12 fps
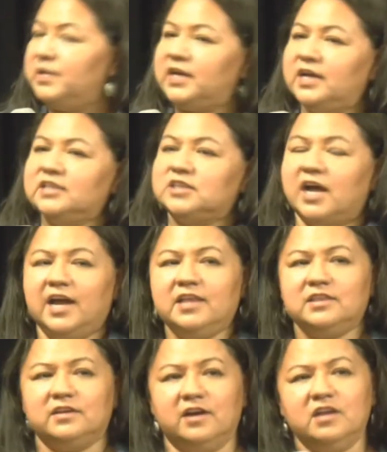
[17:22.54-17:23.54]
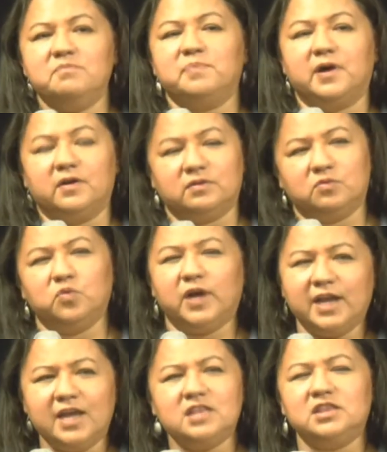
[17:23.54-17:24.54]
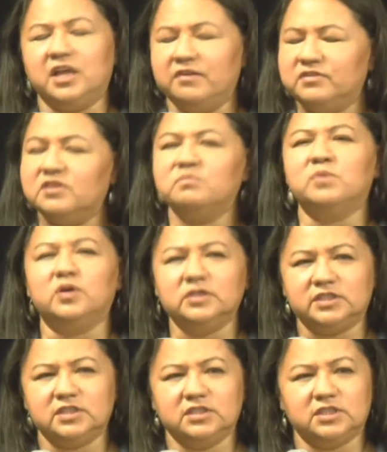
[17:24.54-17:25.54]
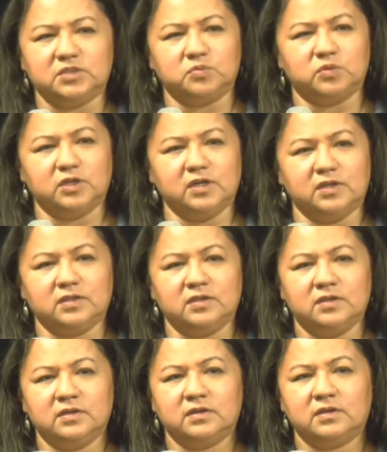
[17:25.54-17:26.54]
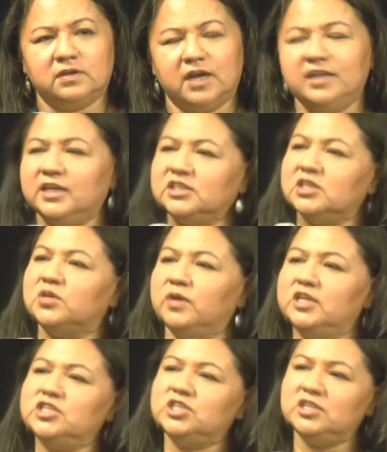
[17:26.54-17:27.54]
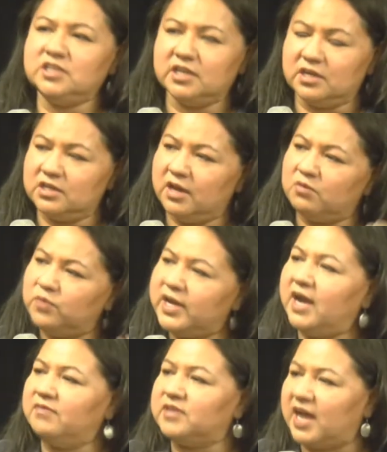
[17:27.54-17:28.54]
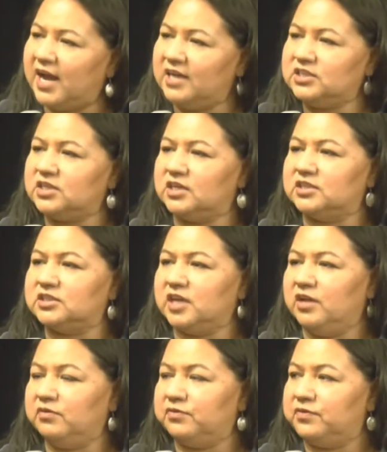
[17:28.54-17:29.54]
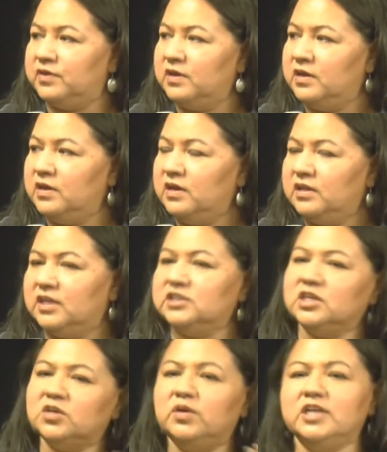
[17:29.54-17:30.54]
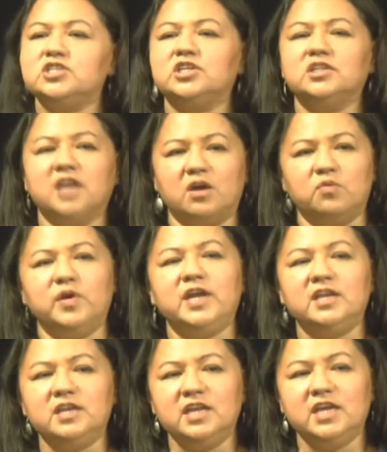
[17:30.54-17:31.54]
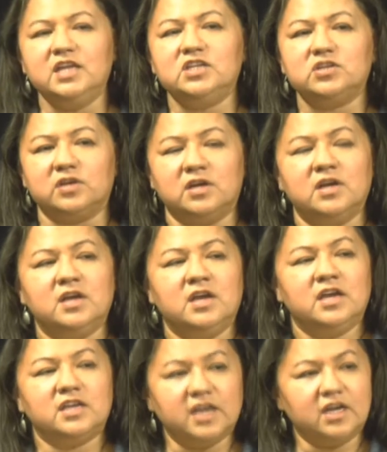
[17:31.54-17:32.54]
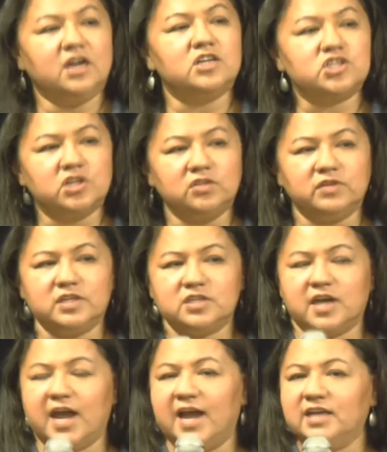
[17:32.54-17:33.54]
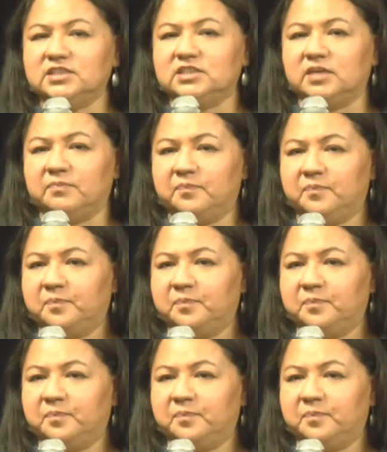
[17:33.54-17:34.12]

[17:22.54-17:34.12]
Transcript: Because I thought about what I love the most in this world. And that's a question that we have to ask ourselves. That's a question that we need to get our children to ask them.